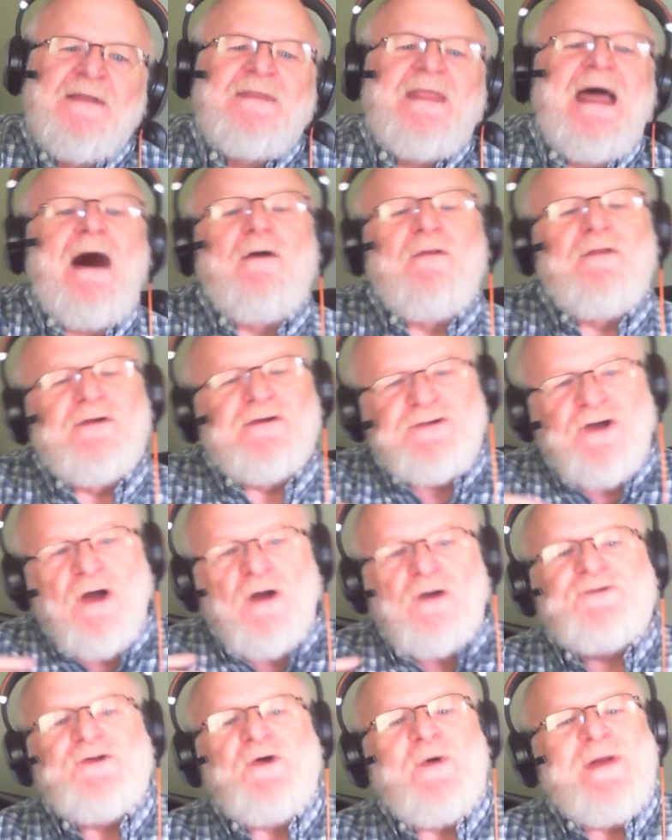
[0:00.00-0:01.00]
Now, there's
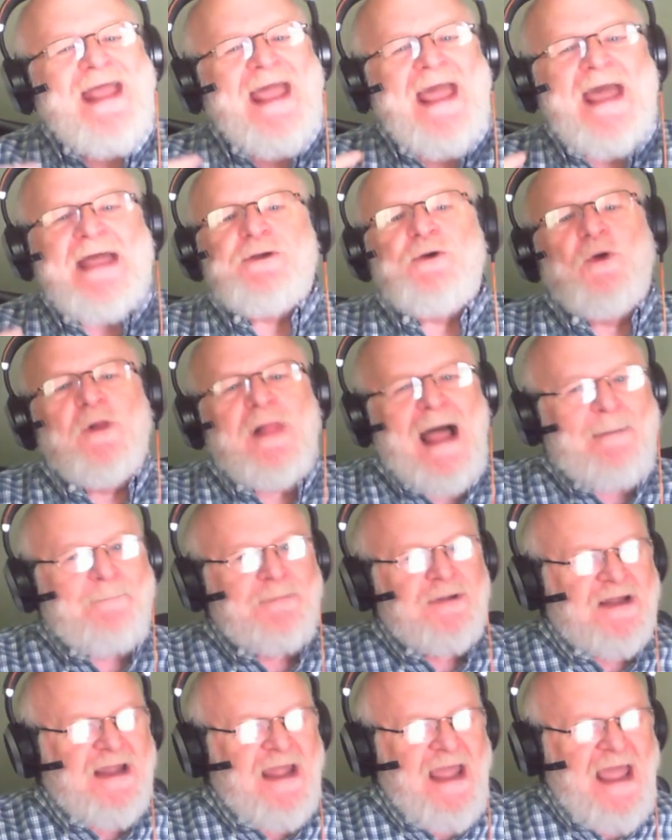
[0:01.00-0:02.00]
also an annual
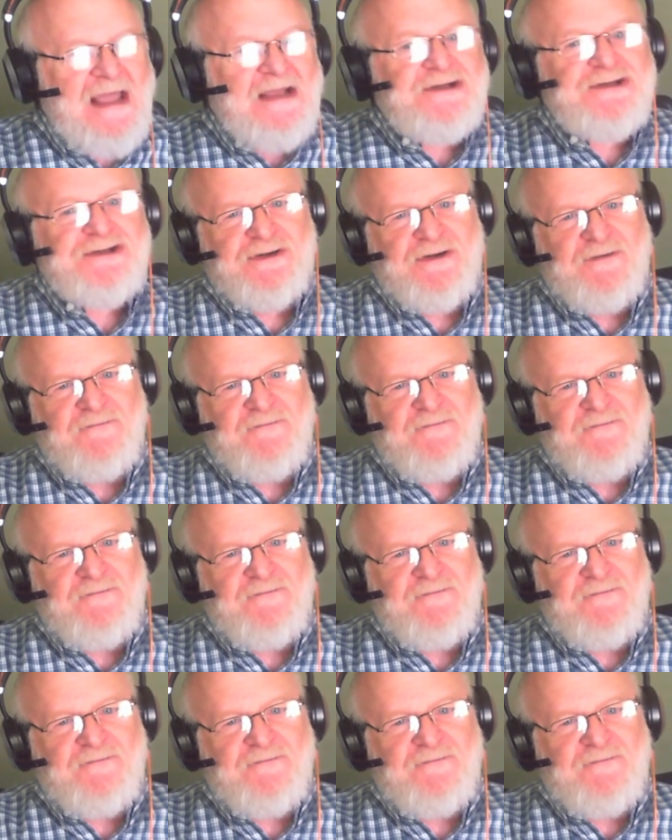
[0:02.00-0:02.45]
application